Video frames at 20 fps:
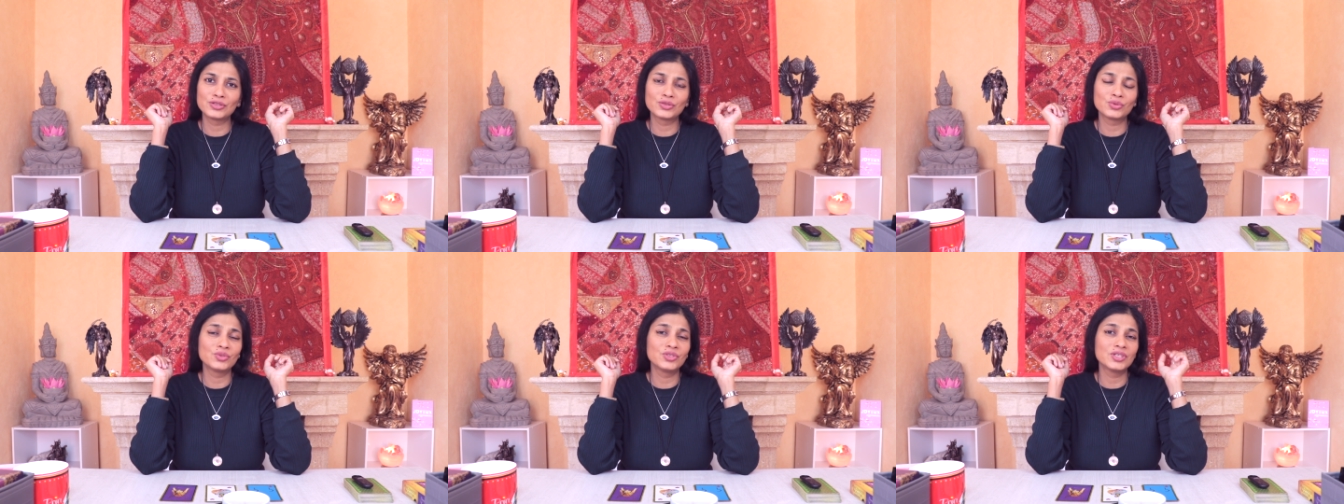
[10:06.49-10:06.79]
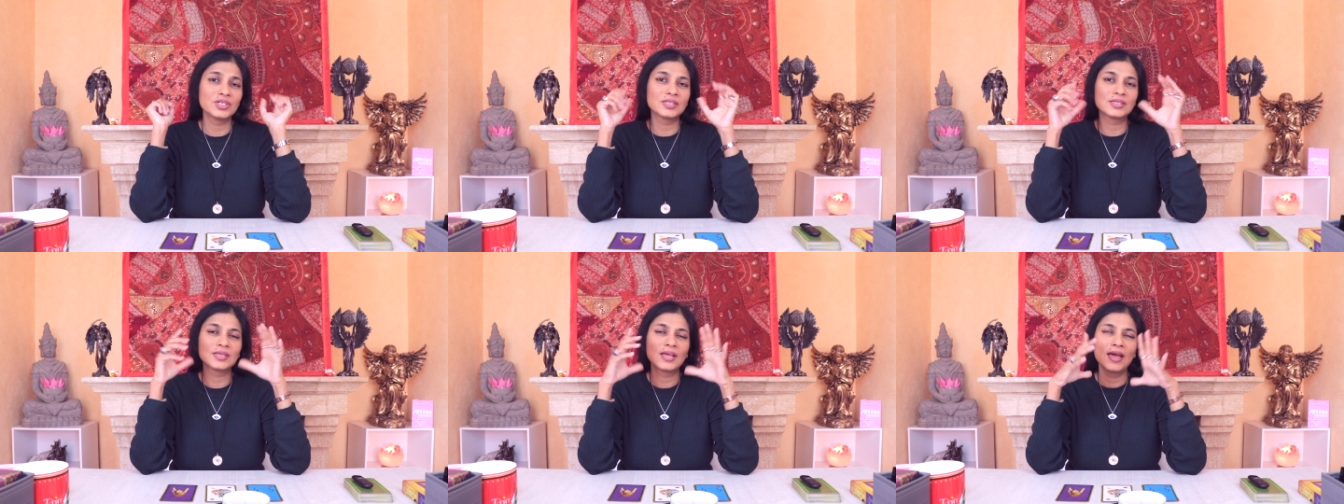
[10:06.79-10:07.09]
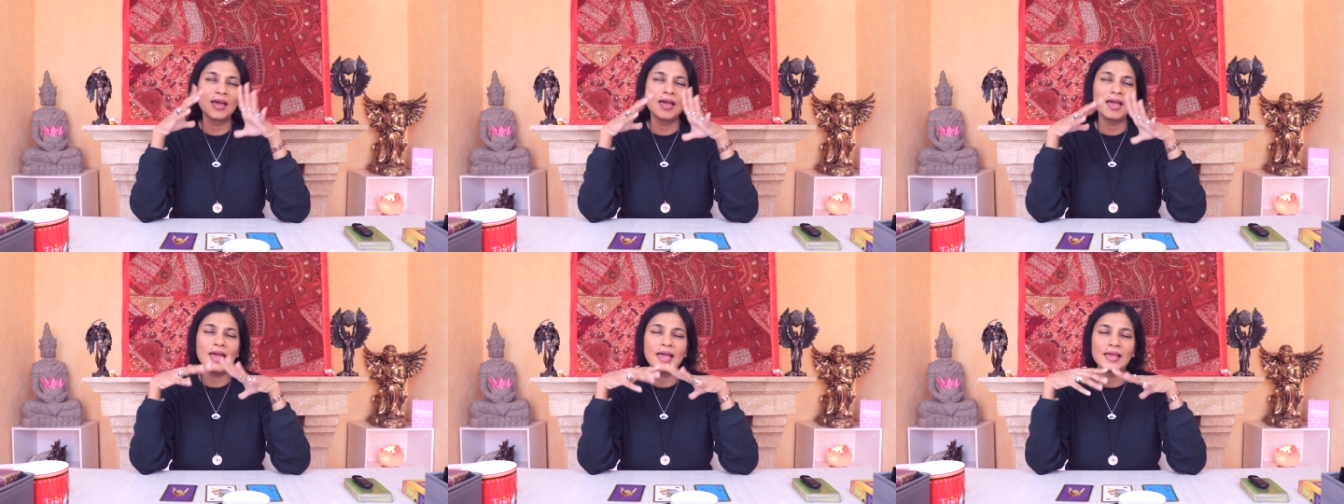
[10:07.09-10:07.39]
So just
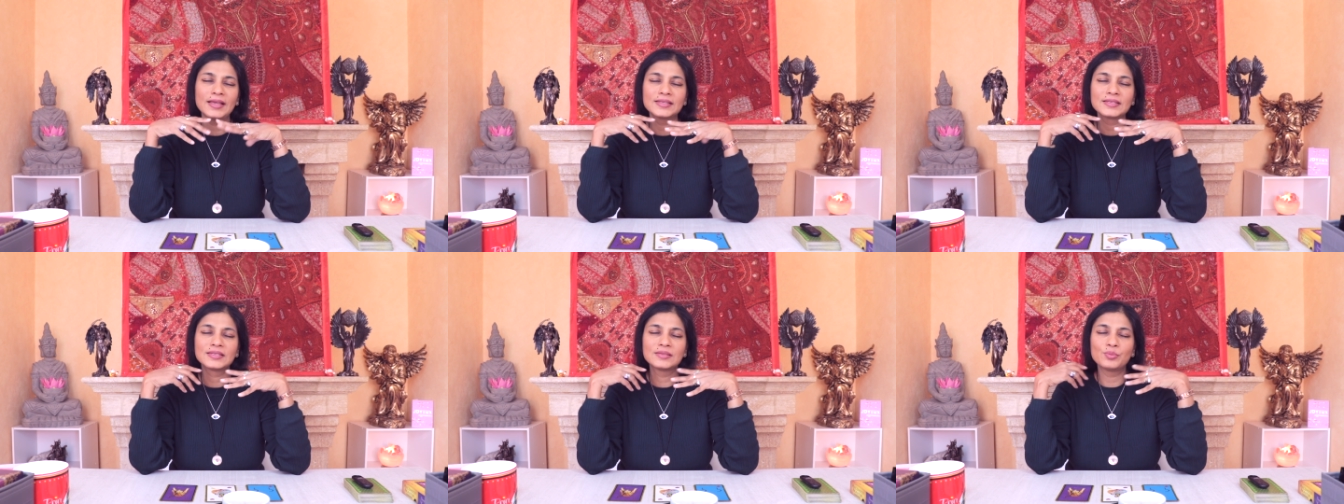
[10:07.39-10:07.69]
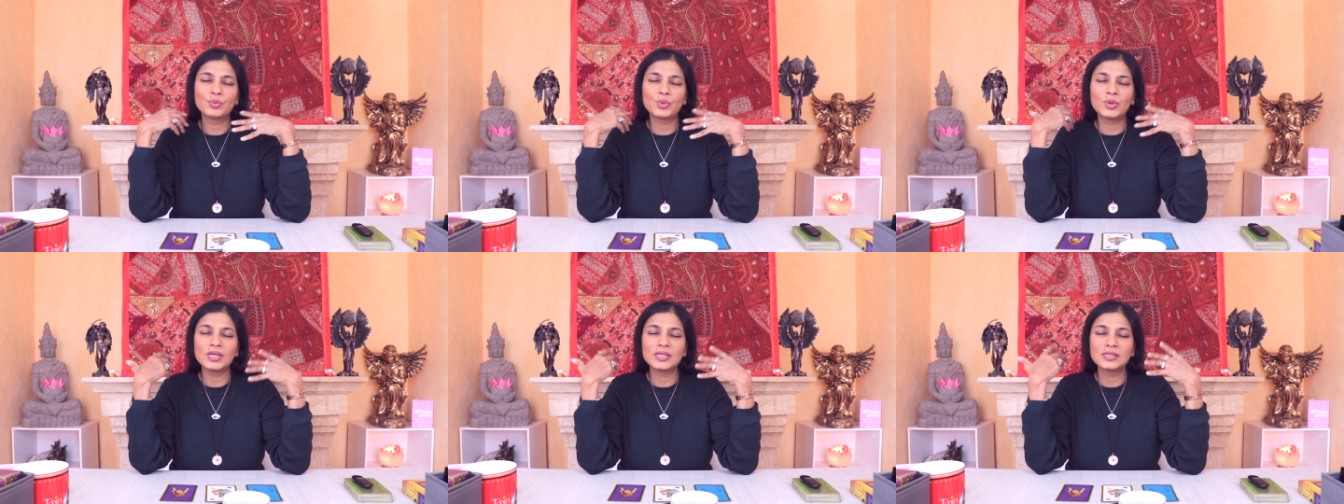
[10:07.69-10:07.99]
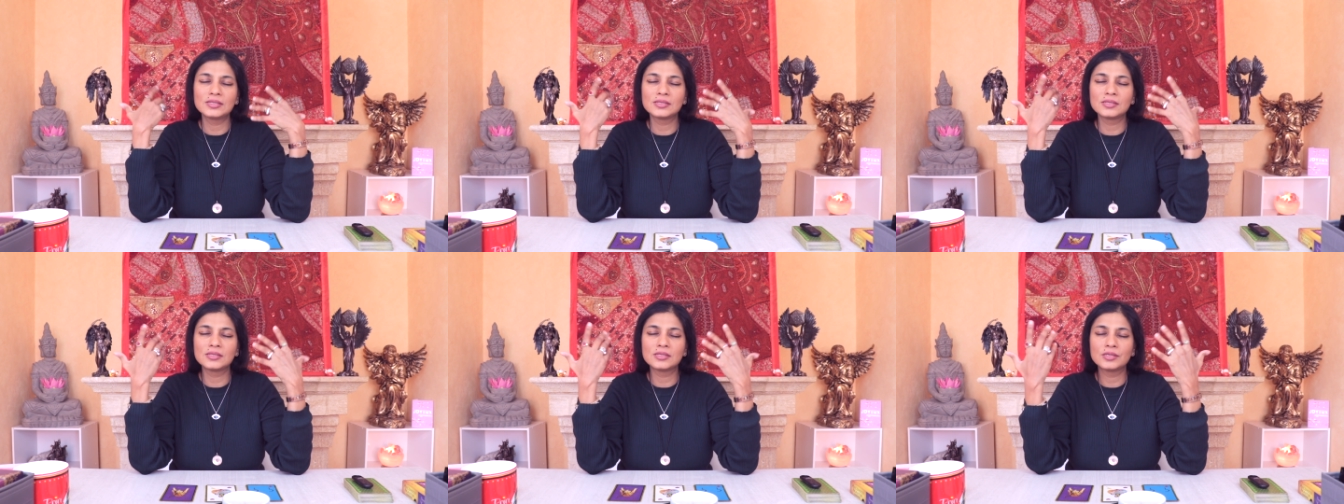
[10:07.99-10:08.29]

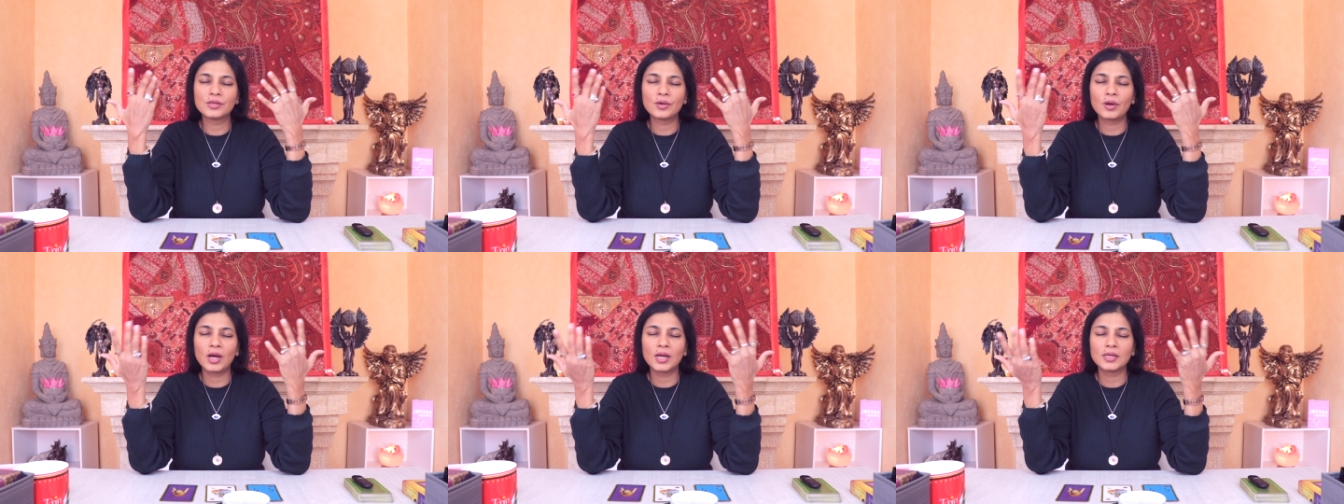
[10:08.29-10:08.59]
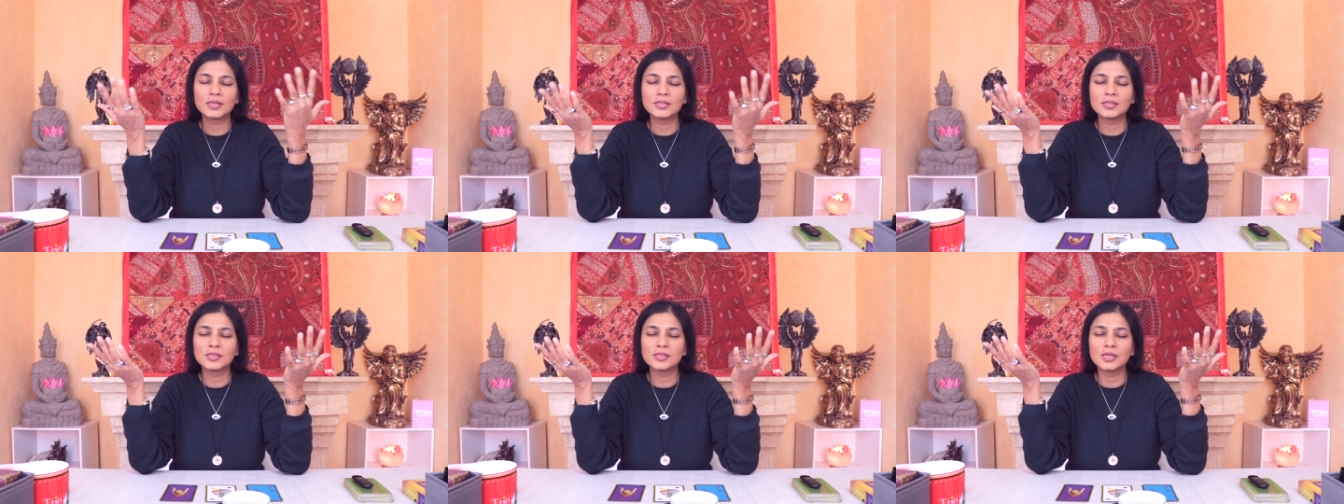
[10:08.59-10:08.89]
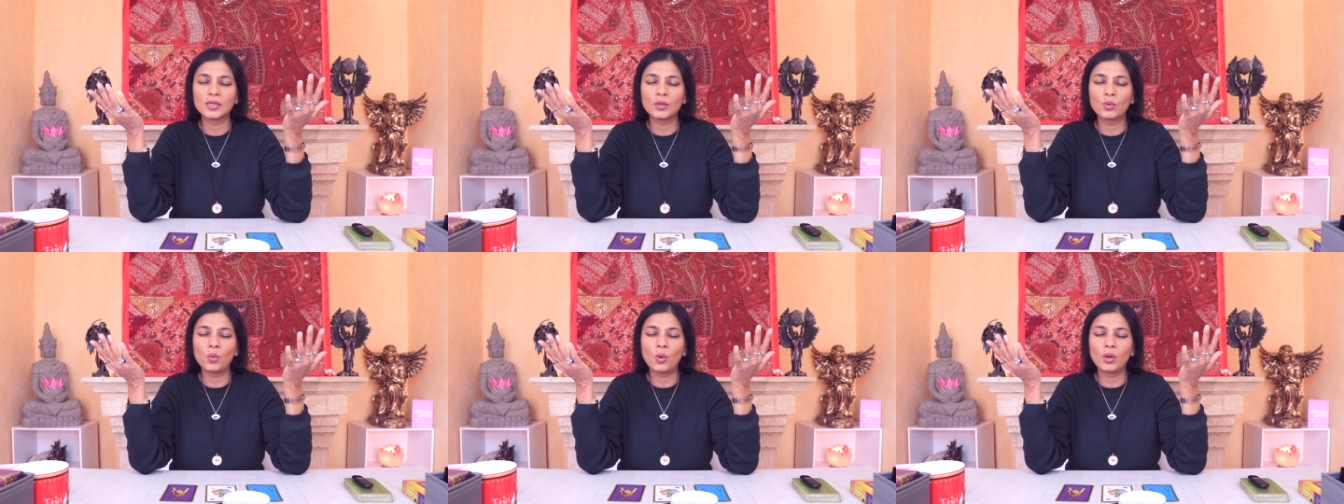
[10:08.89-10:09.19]
express your
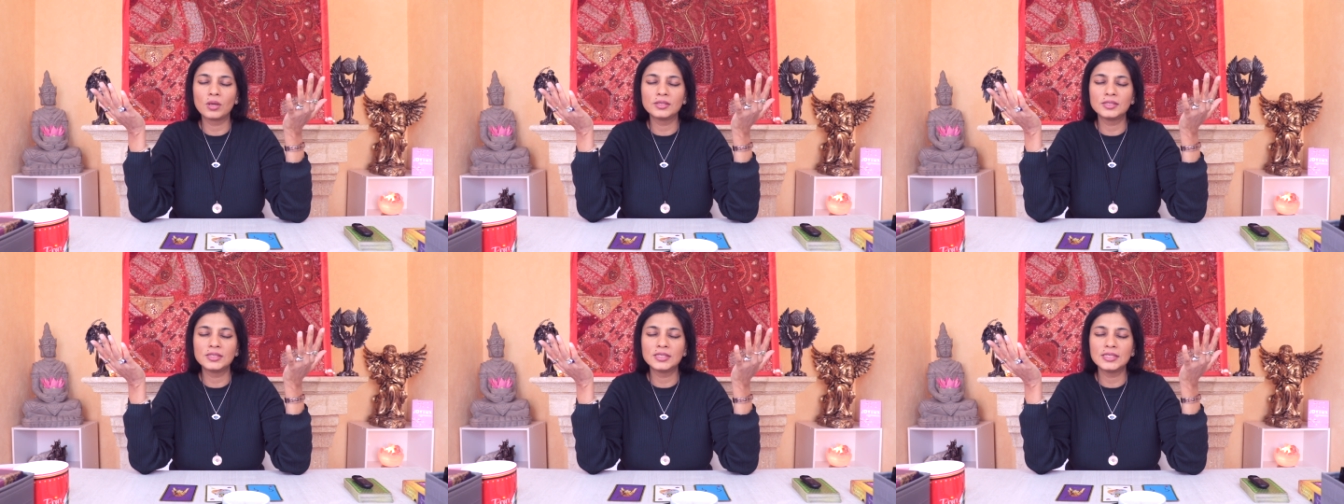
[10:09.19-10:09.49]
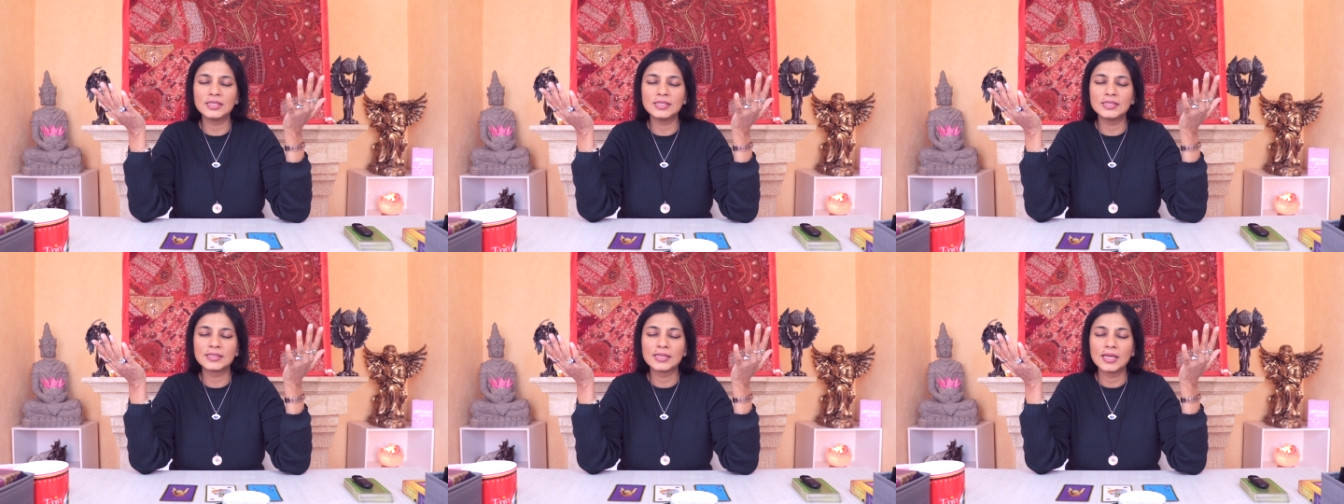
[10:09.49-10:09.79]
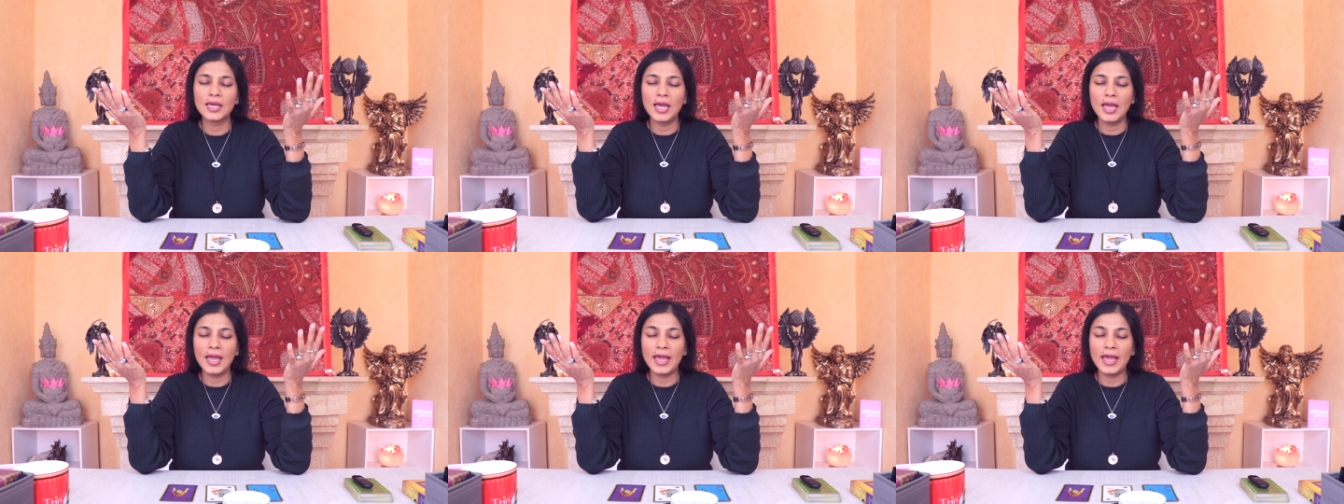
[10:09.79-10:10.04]
artistic qualities,